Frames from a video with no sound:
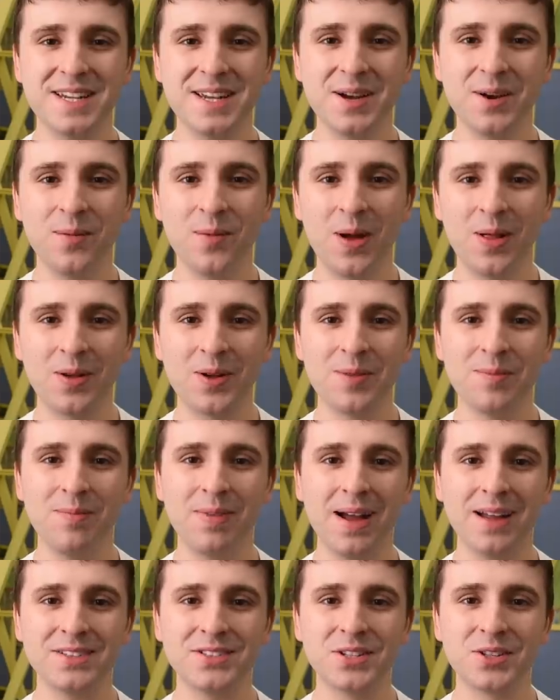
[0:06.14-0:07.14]
here, welcome
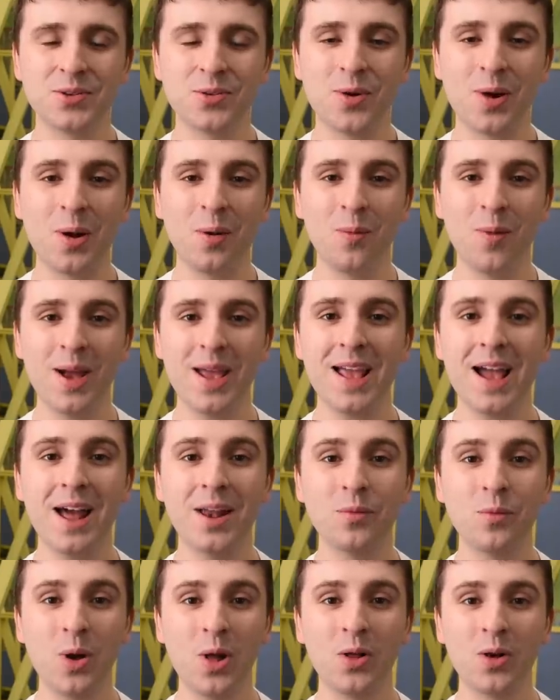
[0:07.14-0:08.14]
back to the railway
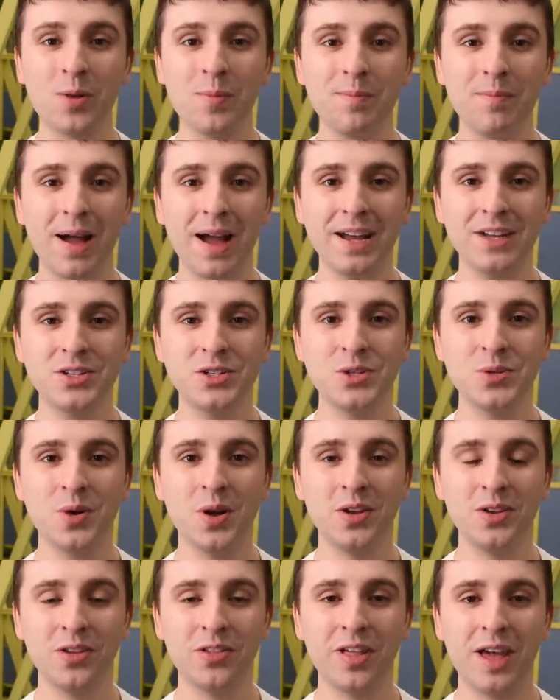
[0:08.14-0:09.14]
and welcome back to
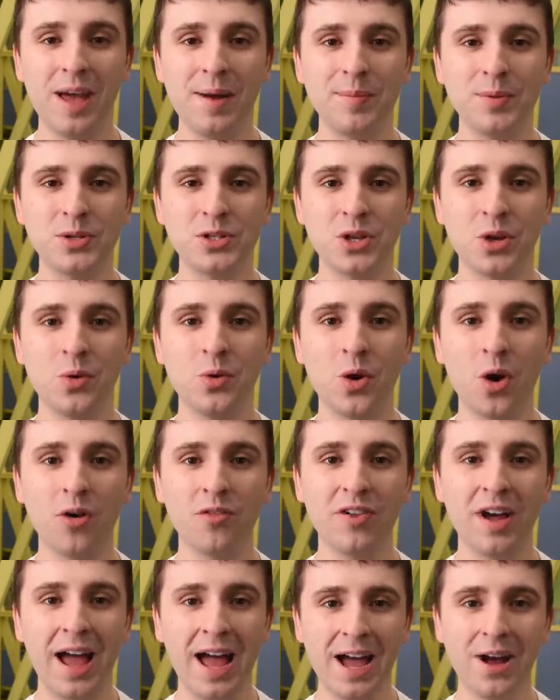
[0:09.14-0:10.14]
another episode
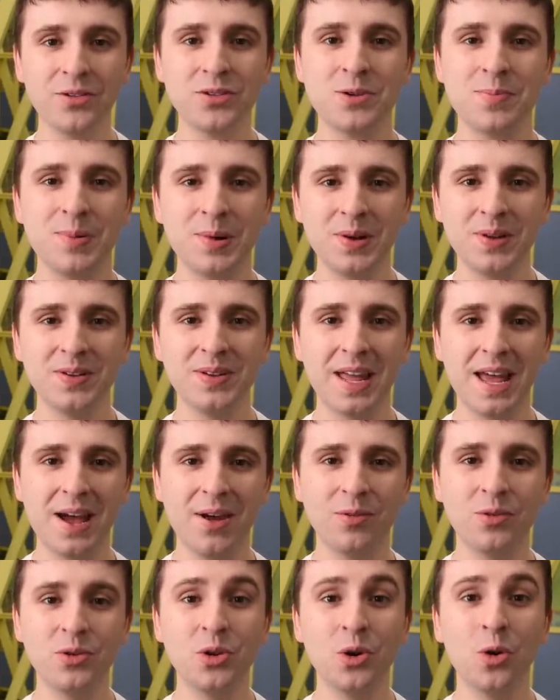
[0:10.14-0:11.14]
of How to Burn
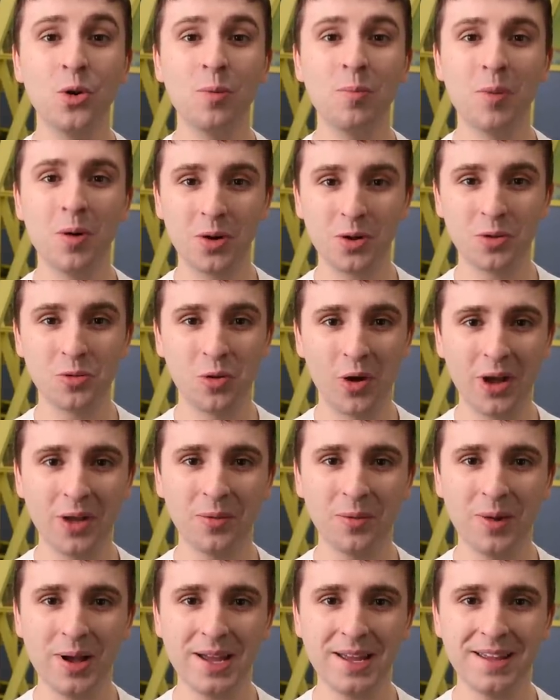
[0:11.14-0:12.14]
Down Your Model
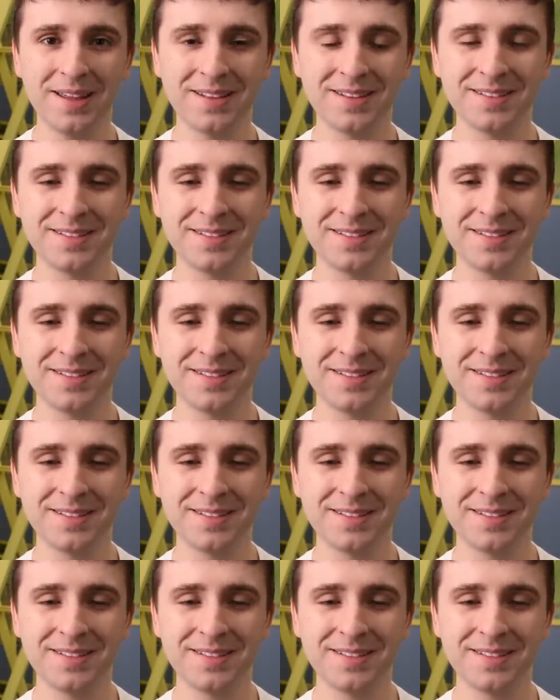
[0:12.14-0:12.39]
Railway.